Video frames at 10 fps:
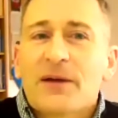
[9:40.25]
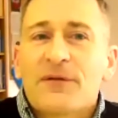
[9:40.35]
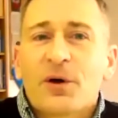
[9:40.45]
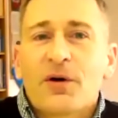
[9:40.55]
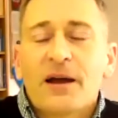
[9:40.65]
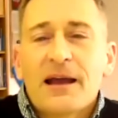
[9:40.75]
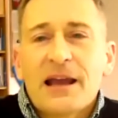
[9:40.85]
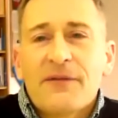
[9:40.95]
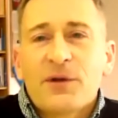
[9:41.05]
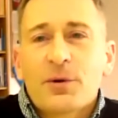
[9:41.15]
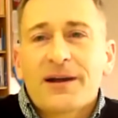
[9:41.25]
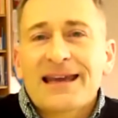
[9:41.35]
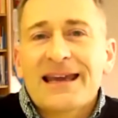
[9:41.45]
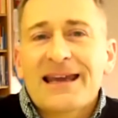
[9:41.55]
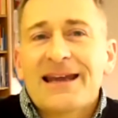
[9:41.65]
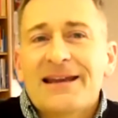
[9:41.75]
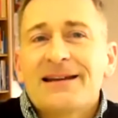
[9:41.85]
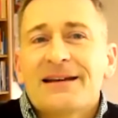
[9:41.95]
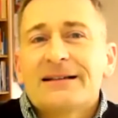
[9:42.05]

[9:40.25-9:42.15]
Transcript: If you're keen,